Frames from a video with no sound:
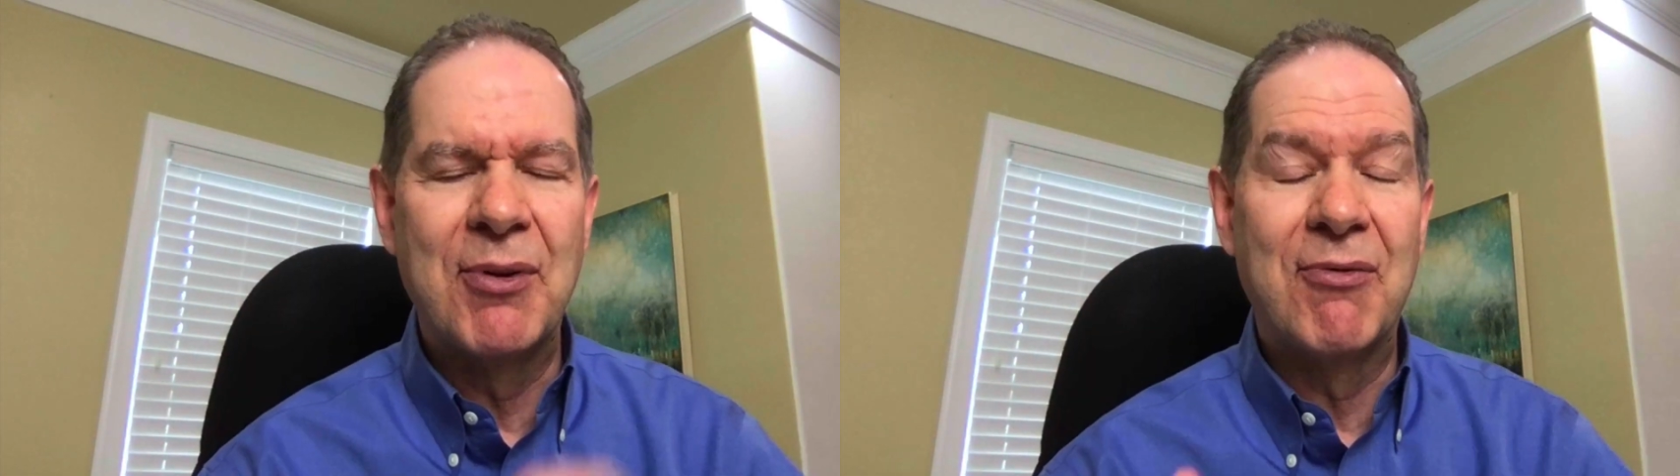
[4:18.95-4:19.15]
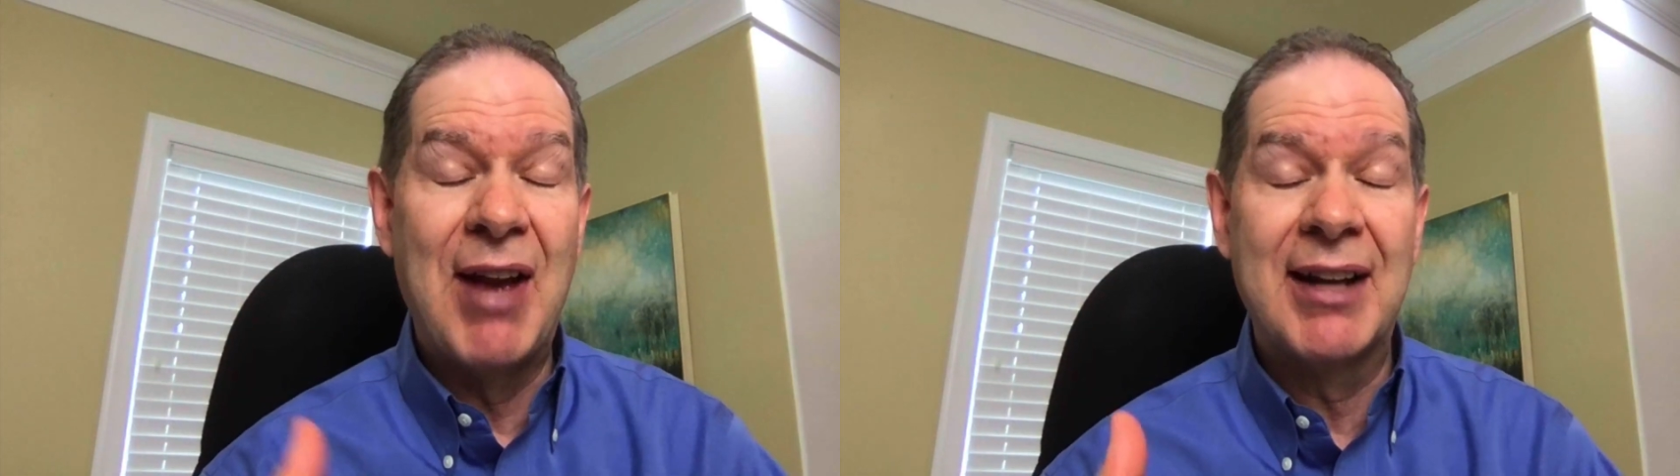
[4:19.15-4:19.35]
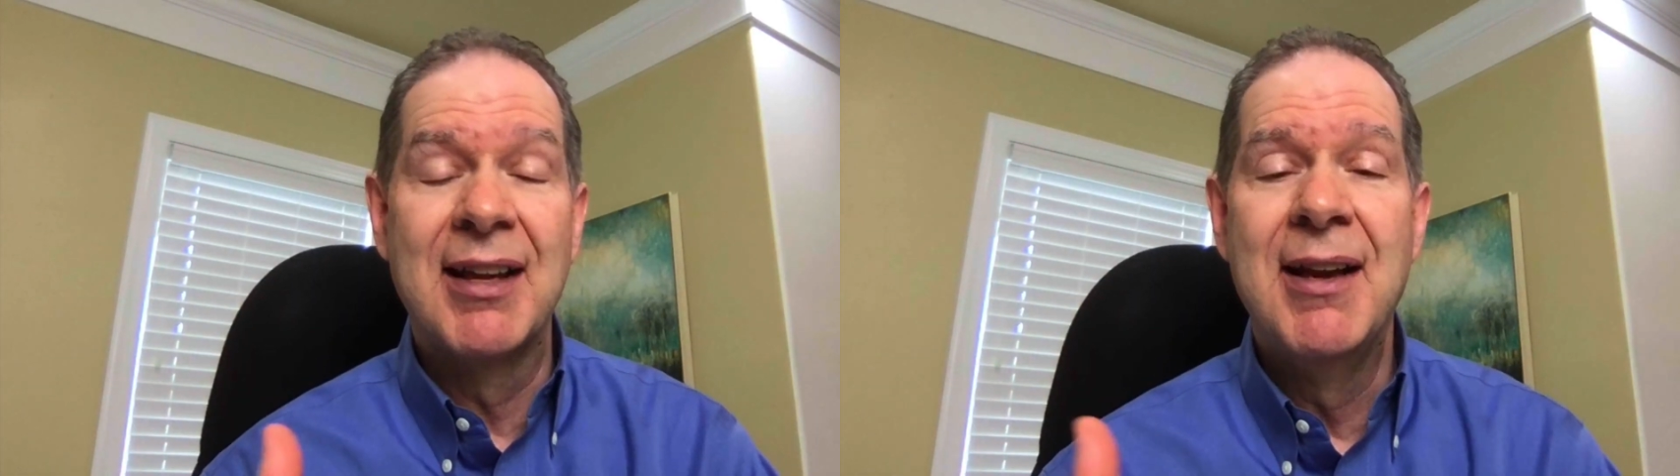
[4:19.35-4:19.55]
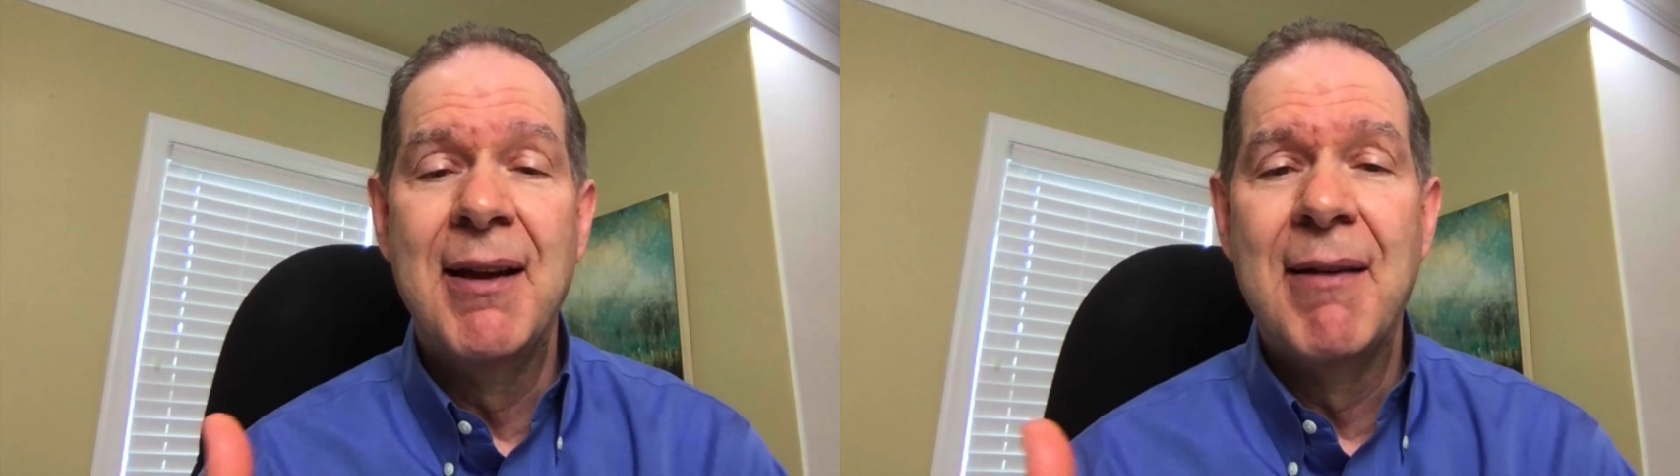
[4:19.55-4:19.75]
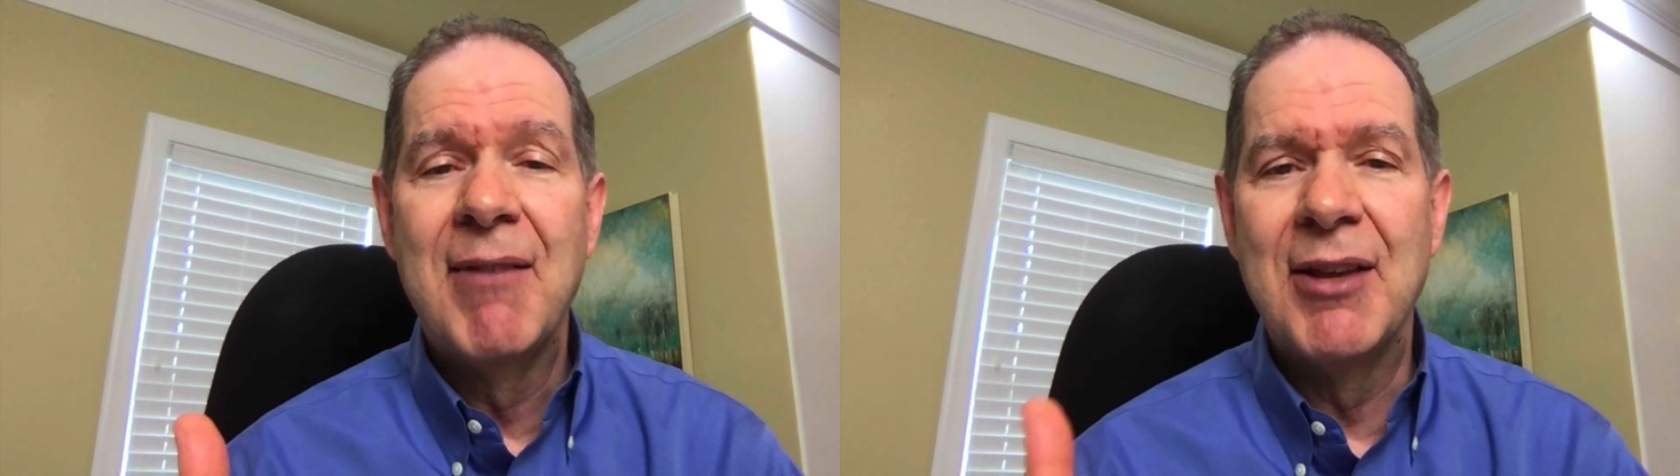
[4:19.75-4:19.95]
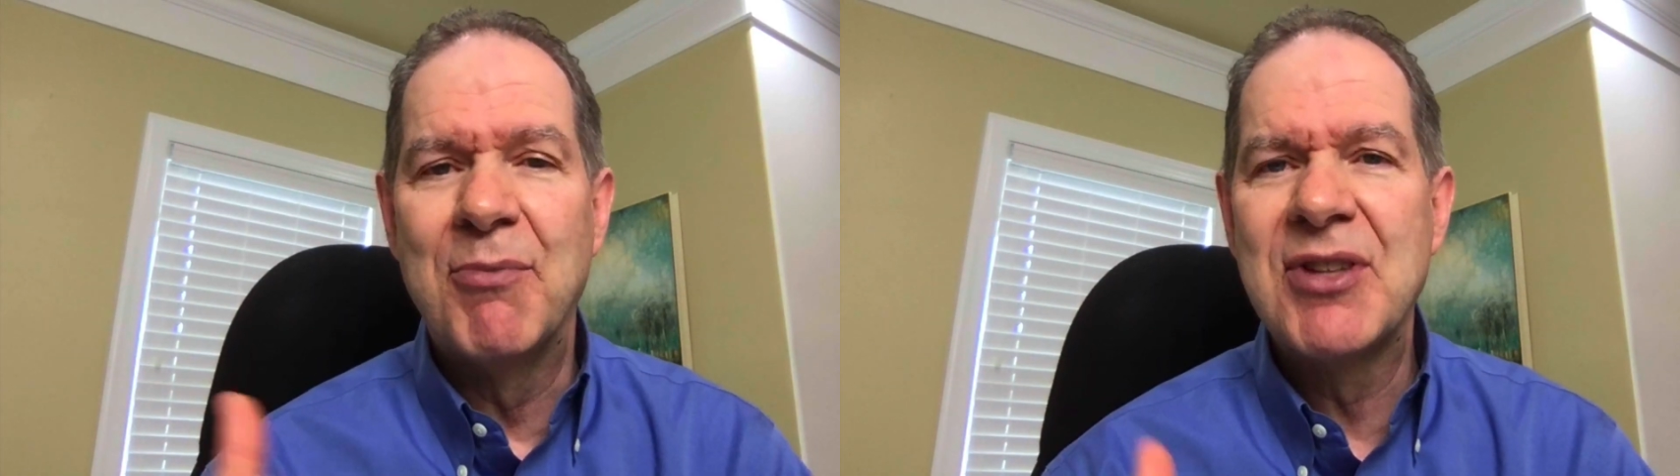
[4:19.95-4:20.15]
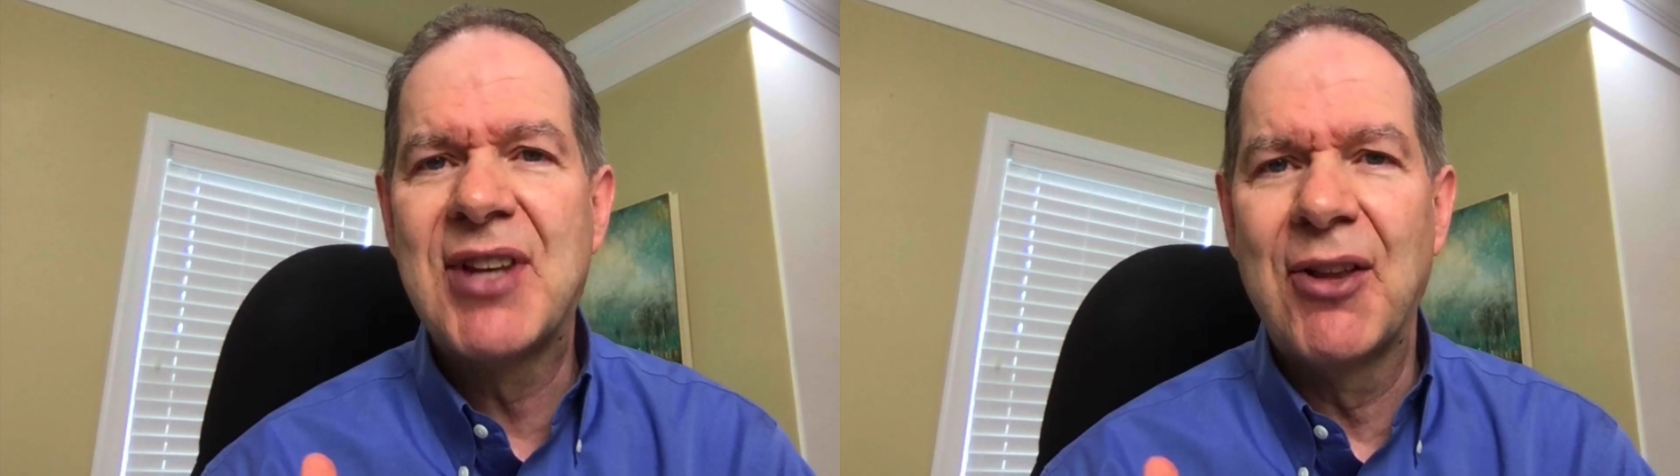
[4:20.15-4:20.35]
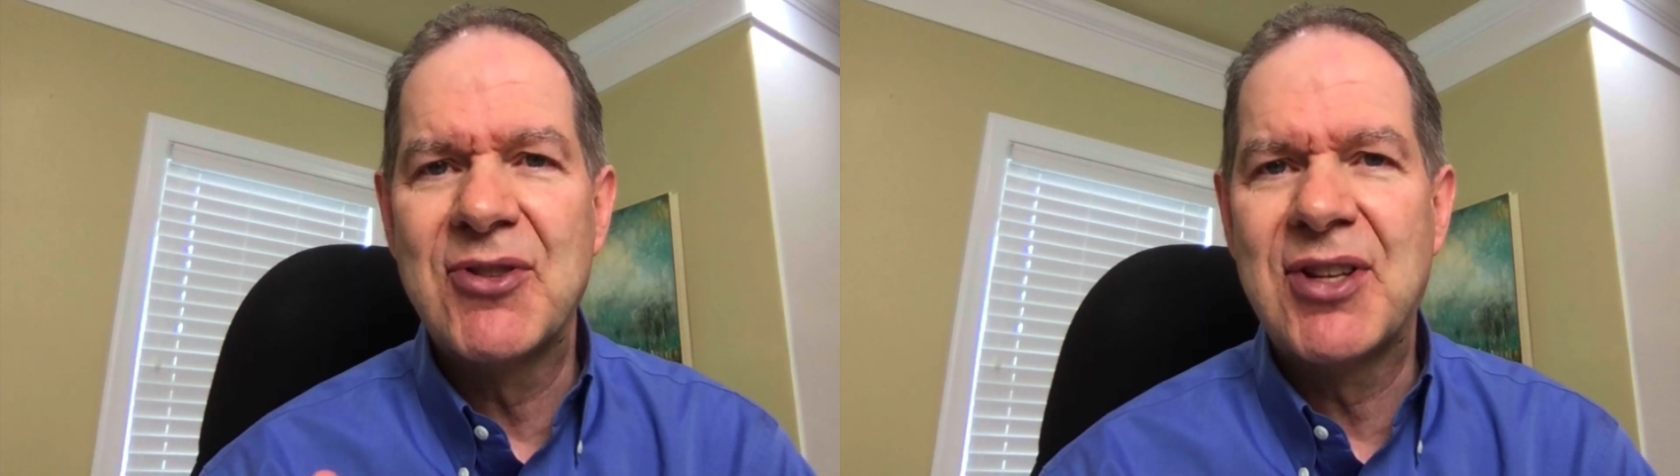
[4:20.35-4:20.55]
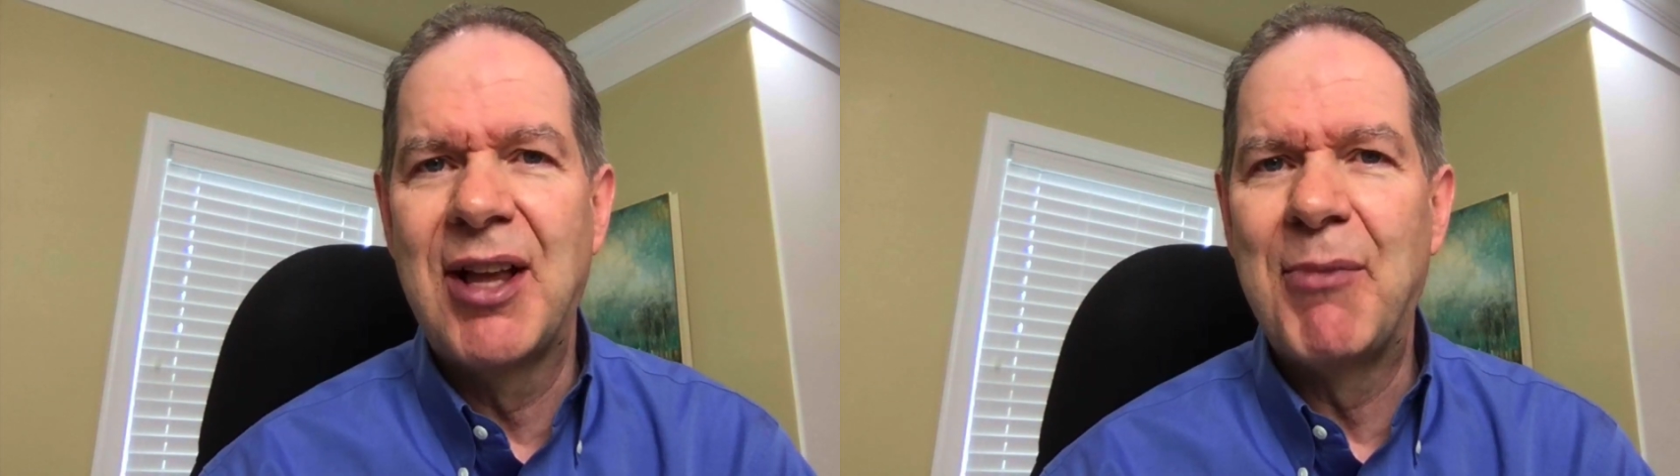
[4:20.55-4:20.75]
In fact, in the BizScalers Club,